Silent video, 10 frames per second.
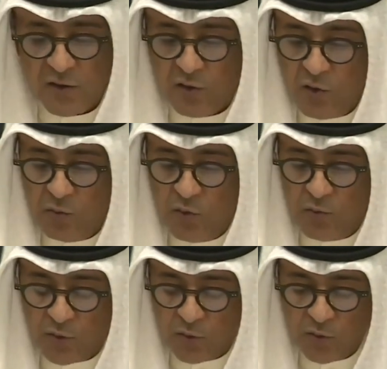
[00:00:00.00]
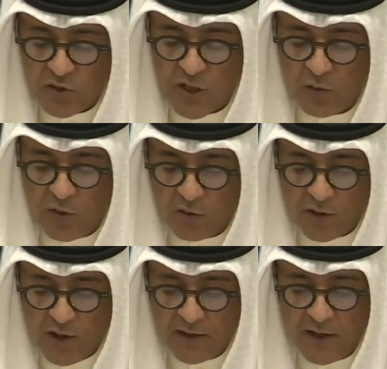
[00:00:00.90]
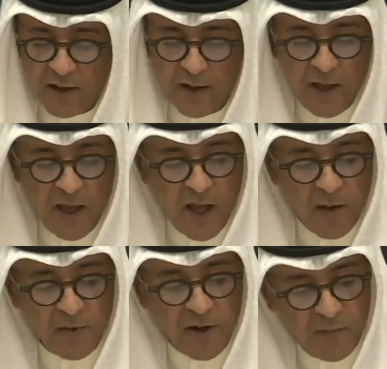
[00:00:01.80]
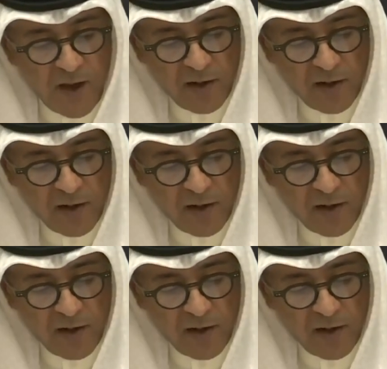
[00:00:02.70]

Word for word: The GCC countries are interested